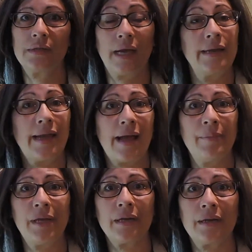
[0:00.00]

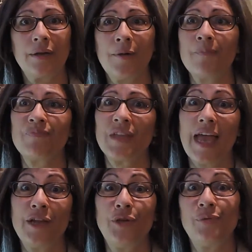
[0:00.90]
dynamic
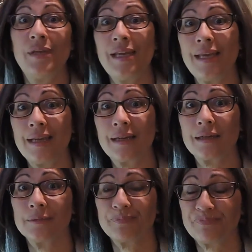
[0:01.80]
and unique
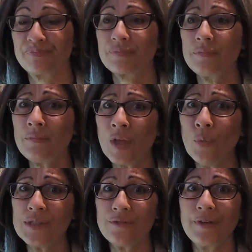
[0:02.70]

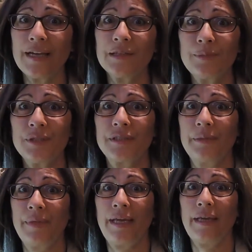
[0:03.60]
was available
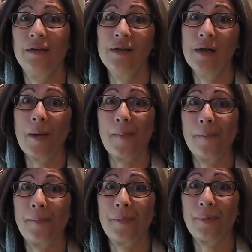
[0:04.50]
to me.
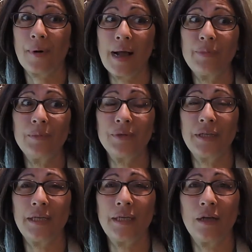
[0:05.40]

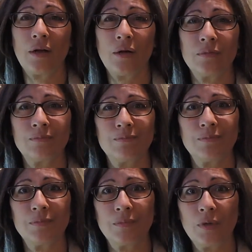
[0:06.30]
Probably
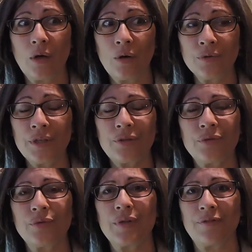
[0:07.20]
only
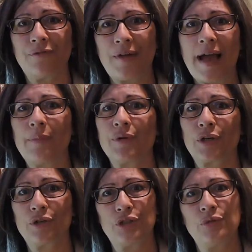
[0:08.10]
through the
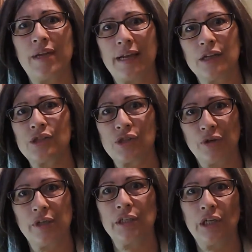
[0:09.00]
fabric could you get a
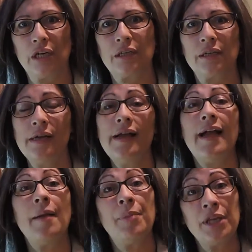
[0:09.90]
certain look,
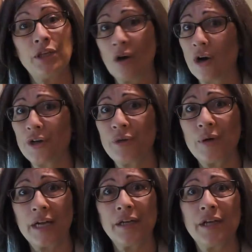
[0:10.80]
but yarn, you
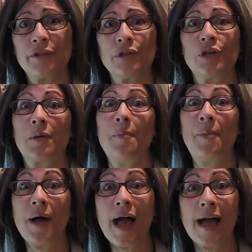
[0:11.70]
got another look.
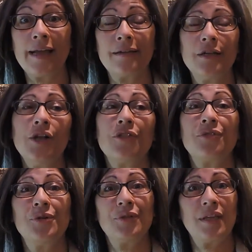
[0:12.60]
But
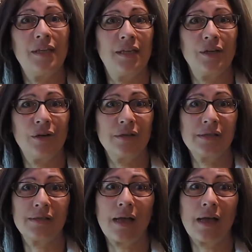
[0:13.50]
through the years,